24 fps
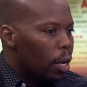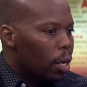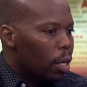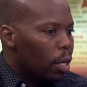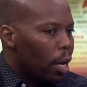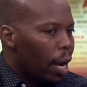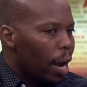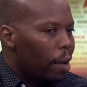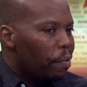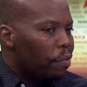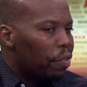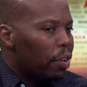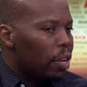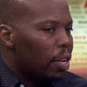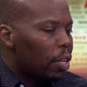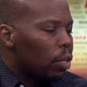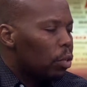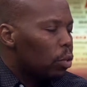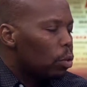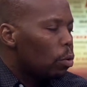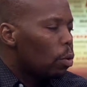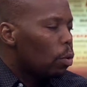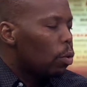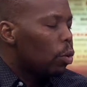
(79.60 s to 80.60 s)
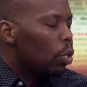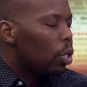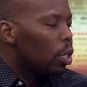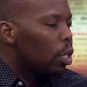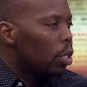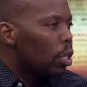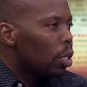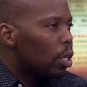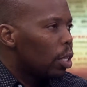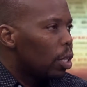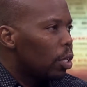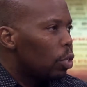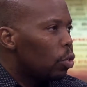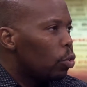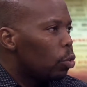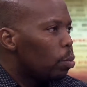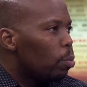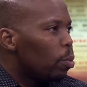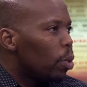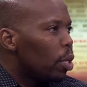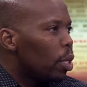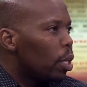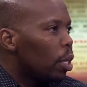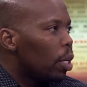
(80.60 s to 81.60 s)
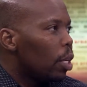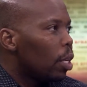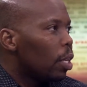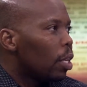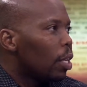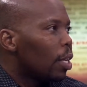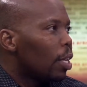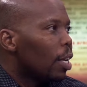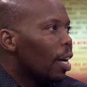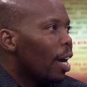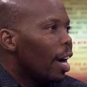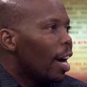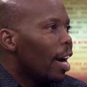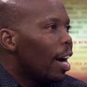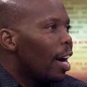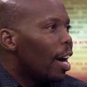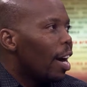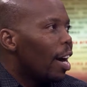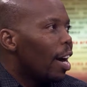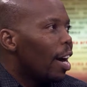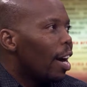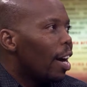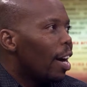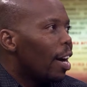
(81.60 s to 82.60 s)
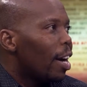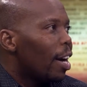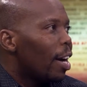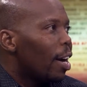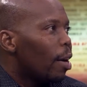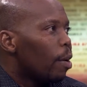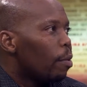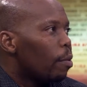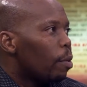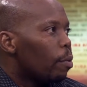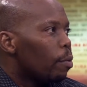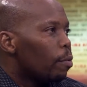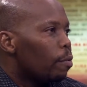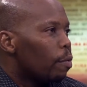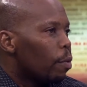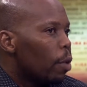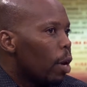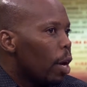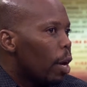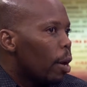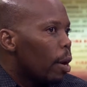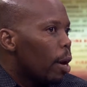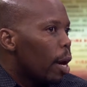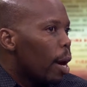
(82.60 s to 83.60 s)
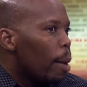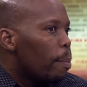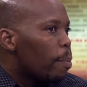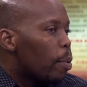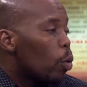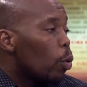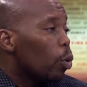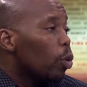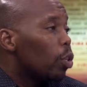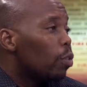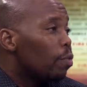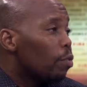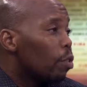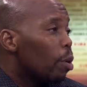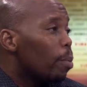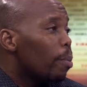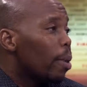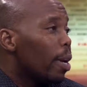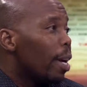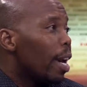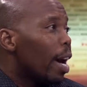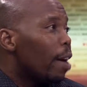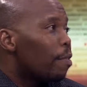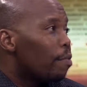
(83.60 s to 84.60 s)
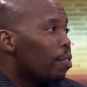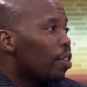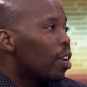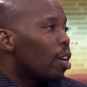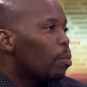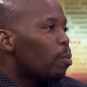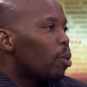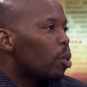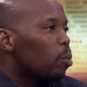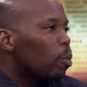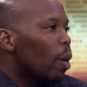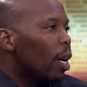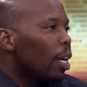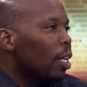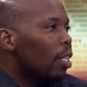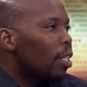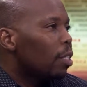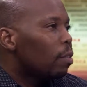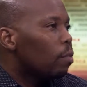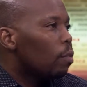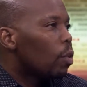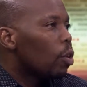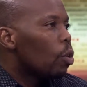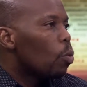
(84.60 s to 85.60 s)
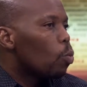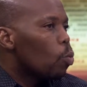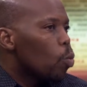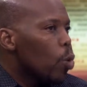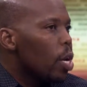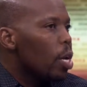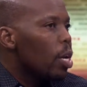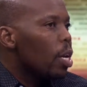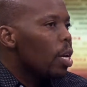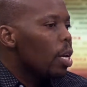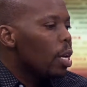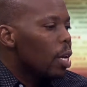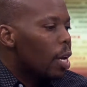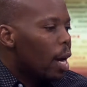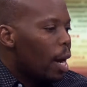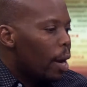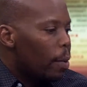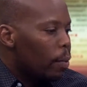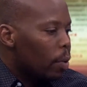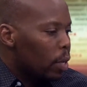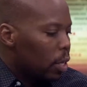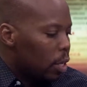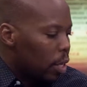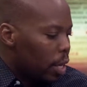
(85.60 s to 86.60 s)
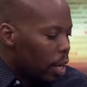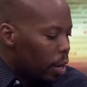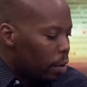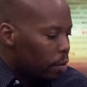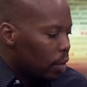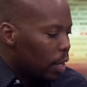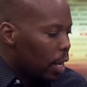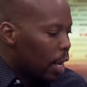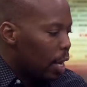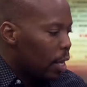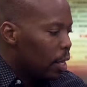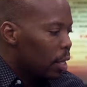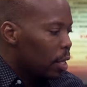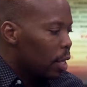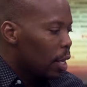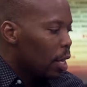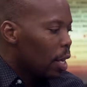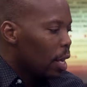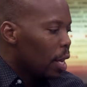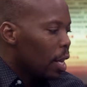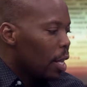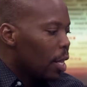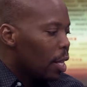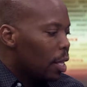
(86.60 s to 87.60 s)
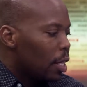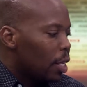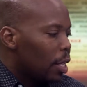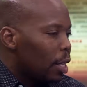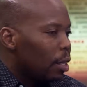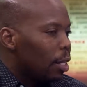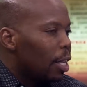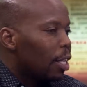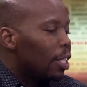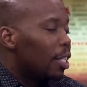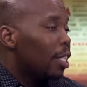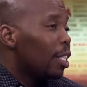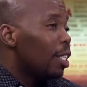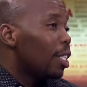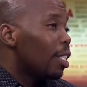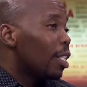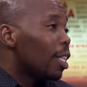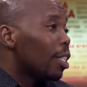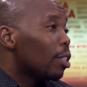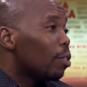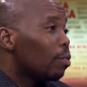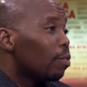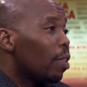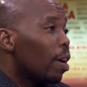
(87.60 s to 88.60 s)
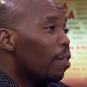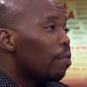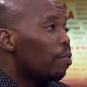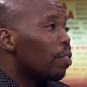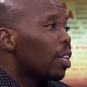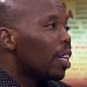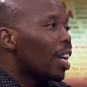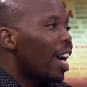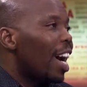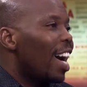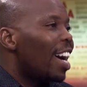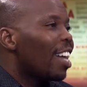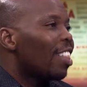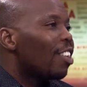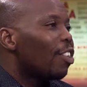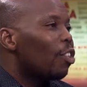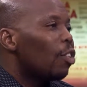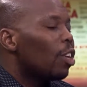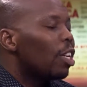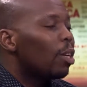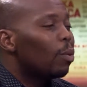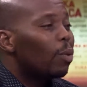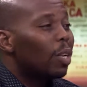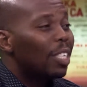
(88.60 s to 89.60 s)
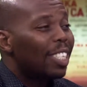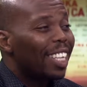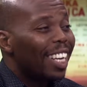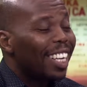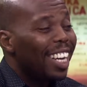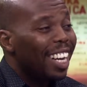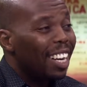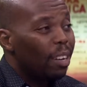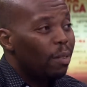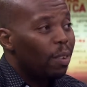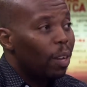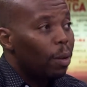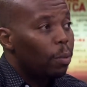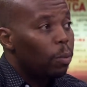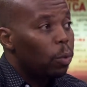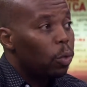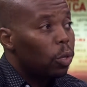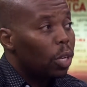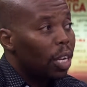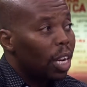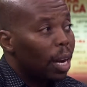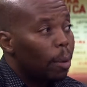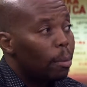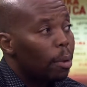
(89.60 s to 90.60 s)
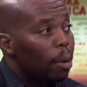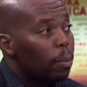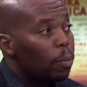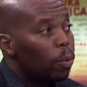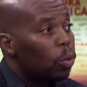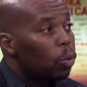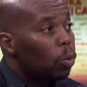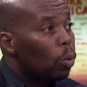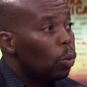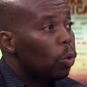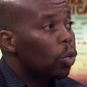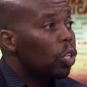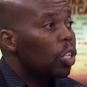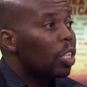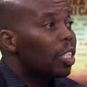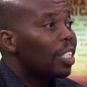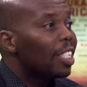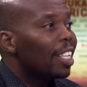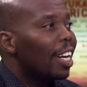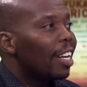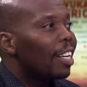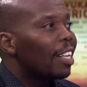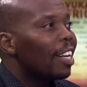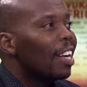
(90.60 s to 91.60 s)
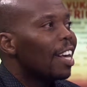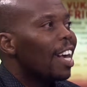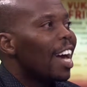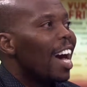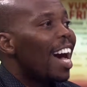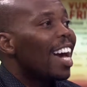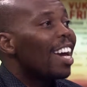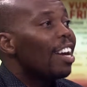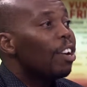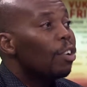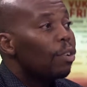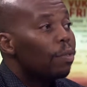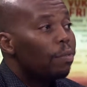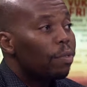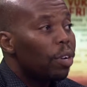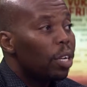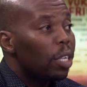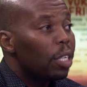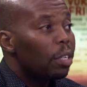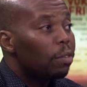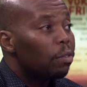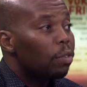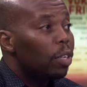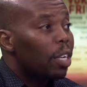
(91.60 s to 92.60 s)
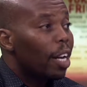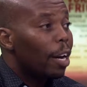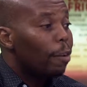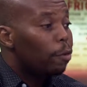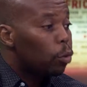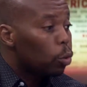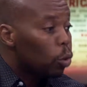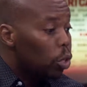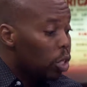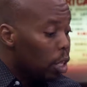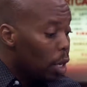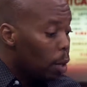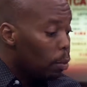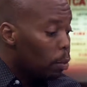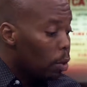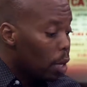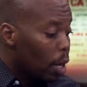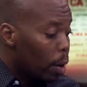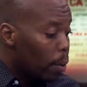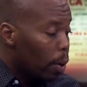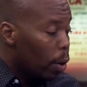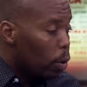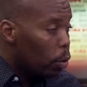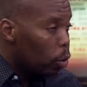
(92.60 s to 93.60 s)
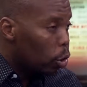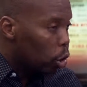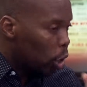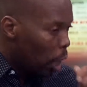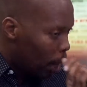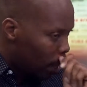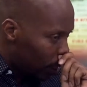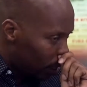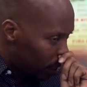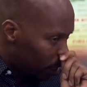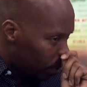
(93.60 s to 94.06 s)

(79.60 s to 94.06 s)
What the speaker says: African solutions need to be approached from an African perspective. We ourselves, as the citizens of Africa, are the only ones that can be able to come up with solutions that are innovative enough to deal with our own challenges.